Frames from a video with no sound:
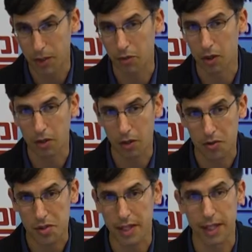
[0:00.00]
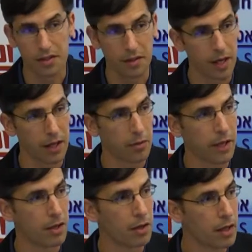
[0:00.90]
you look closely as an
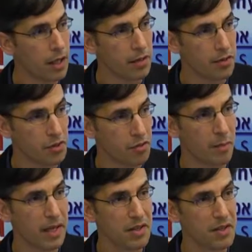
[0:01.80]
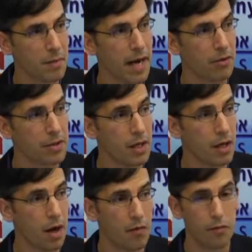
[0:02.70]
evaluator, there's a tremendous amount
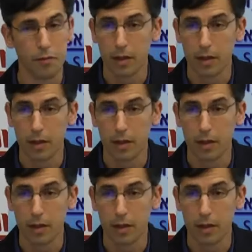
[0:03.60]
of